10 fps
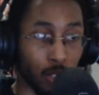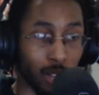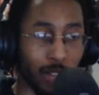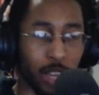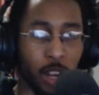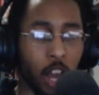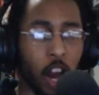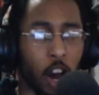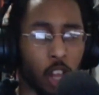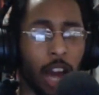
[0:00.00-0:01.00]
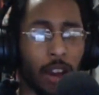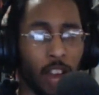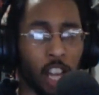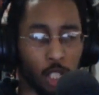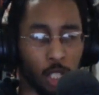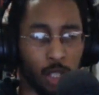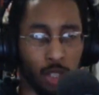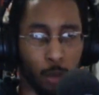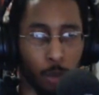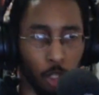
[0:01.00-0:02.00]
and a lot of that's the
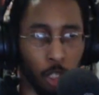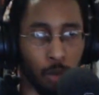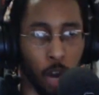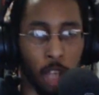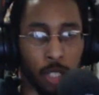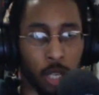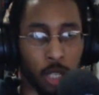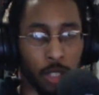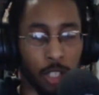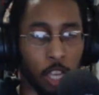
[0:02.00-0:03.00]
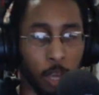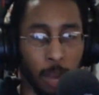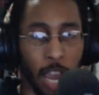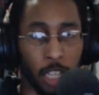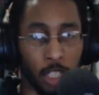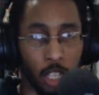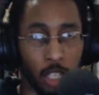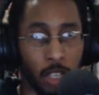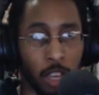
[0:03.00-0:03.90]
building process and kit bashing